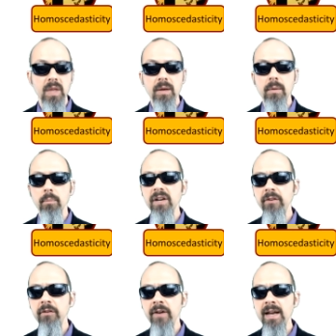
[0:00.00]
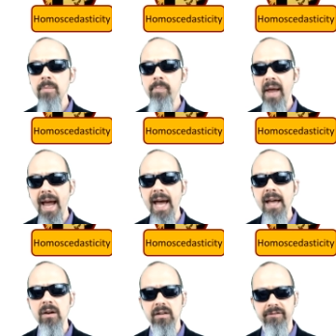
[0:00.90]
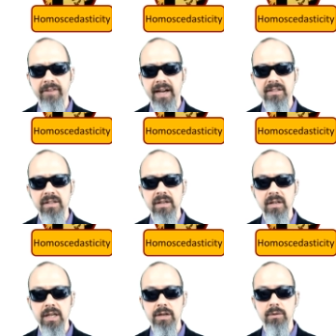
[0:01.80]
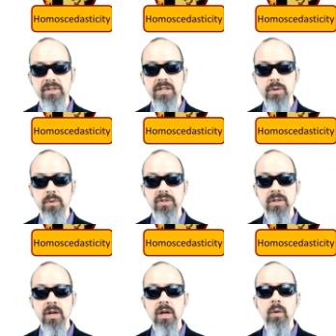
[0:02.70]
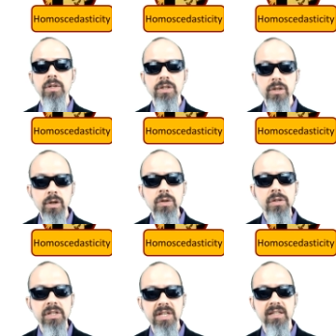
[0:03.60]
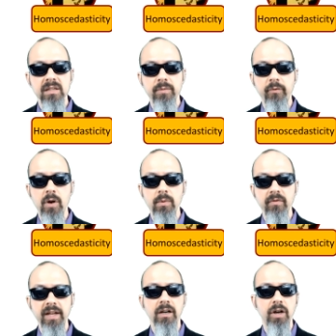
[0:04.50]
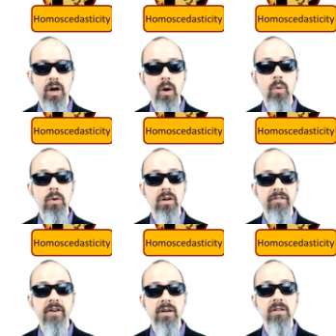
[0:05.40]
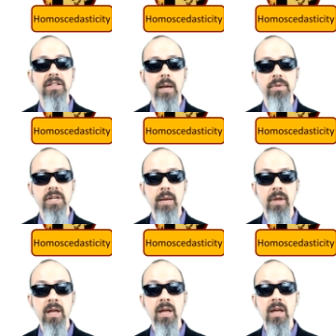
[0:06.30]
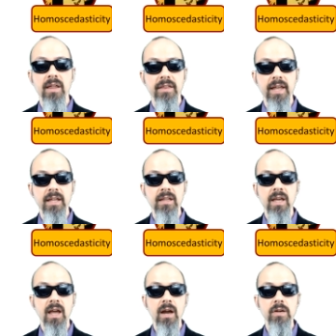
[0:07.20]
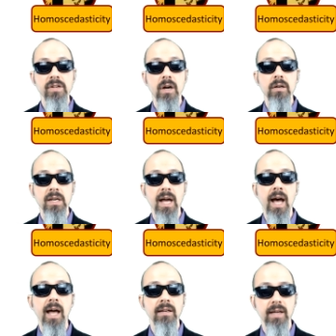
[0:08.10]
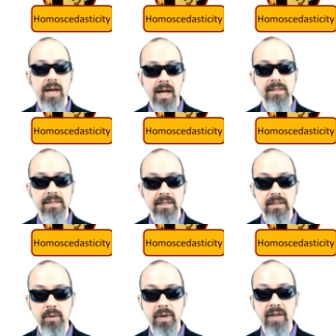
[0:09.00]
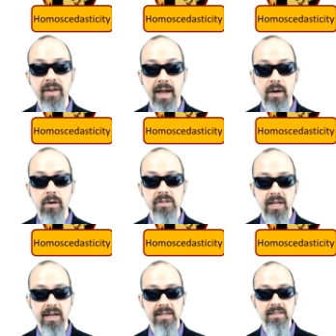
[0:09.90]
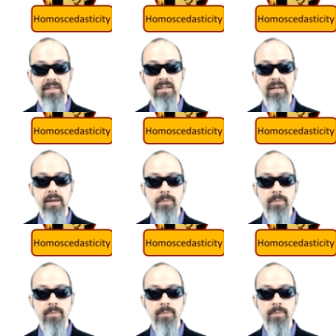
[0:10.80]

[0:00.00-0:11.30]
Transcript: But if you find a pattern effect in your residuals, which usually takes the form of like a cone or a funnel type shape, then the errors are non-constant and we have heteroskedasticity.